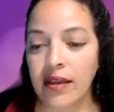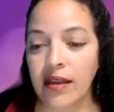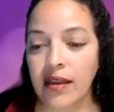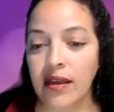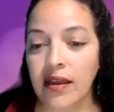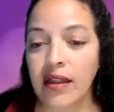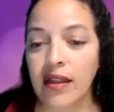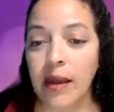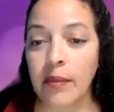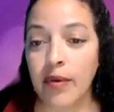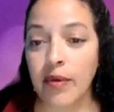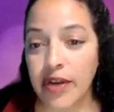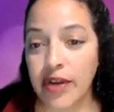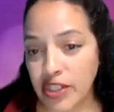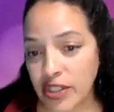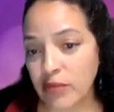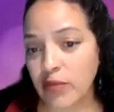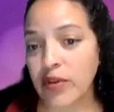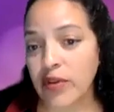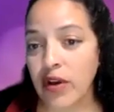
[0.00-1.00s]
getting
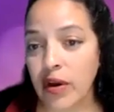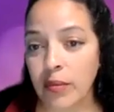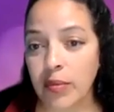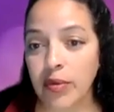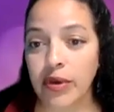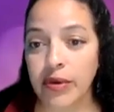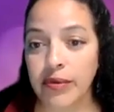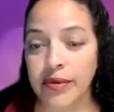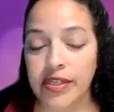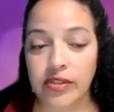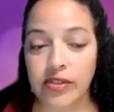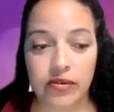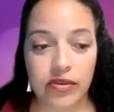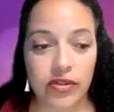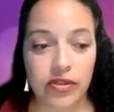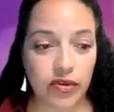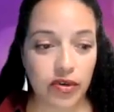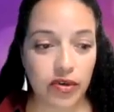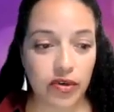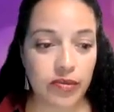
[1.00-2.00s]
collaboration with our employee
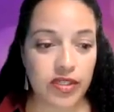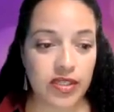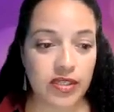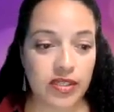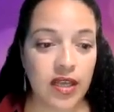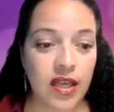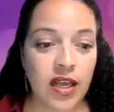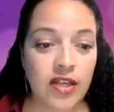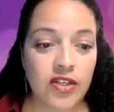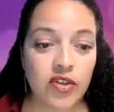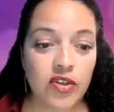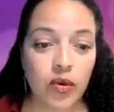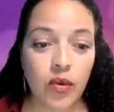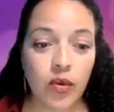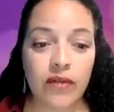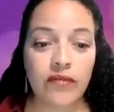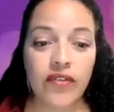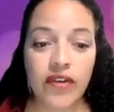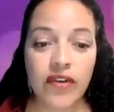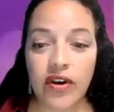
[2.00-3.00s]
resource groups. So
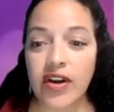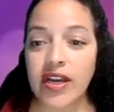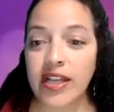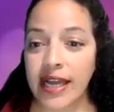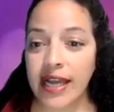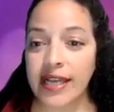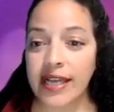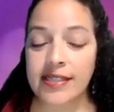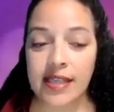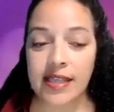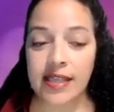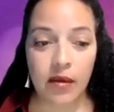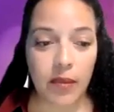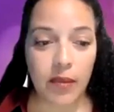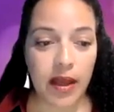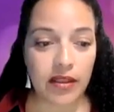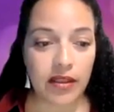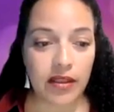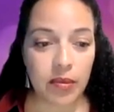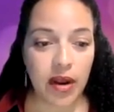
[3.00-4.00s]
one very nice thing
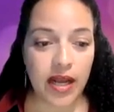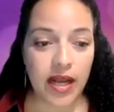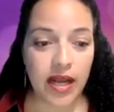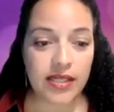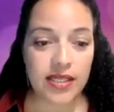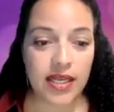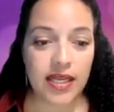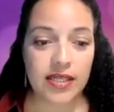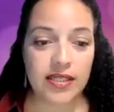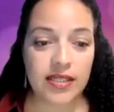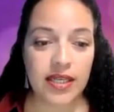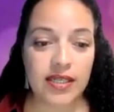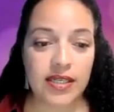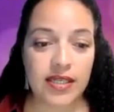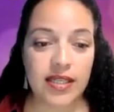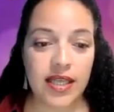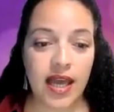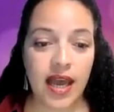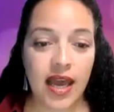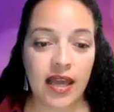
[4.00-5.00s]
about the process
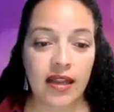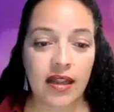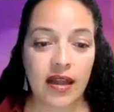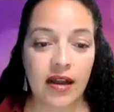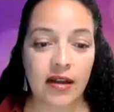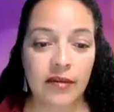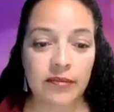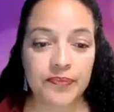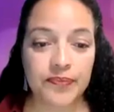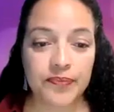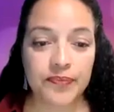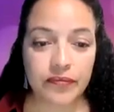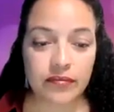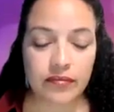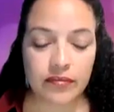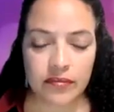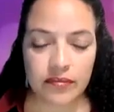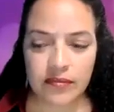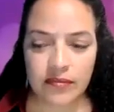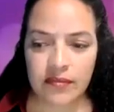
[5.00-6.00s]
is that
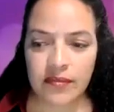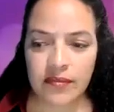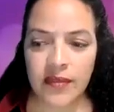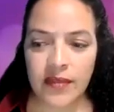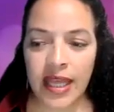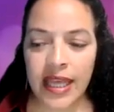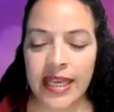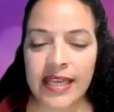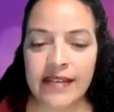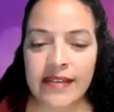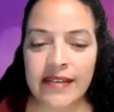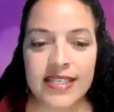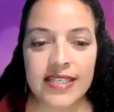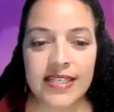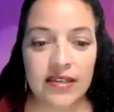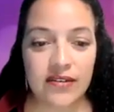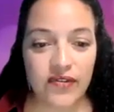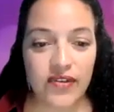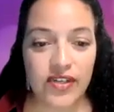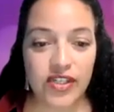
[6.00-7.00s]
it gives us
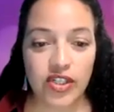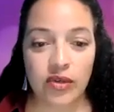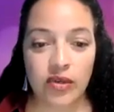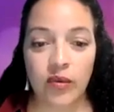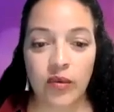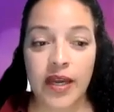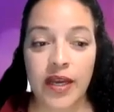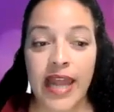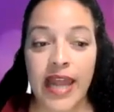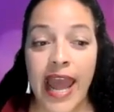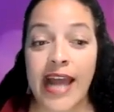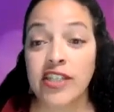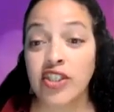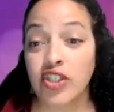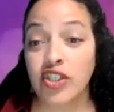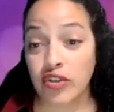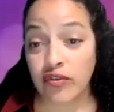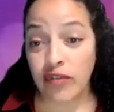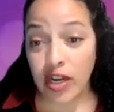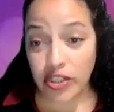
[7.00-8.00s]
an efficient way to add
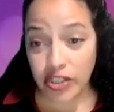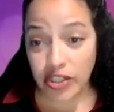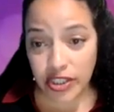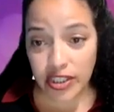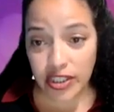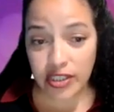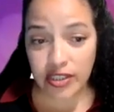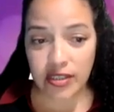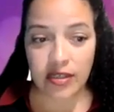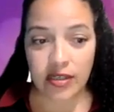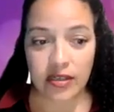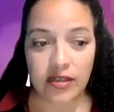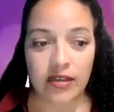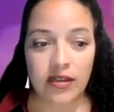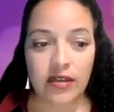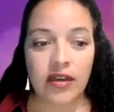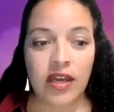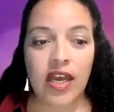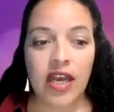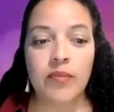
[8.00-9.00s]
structure
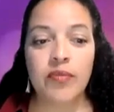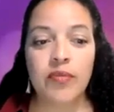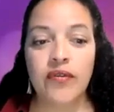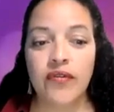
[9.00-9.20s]
and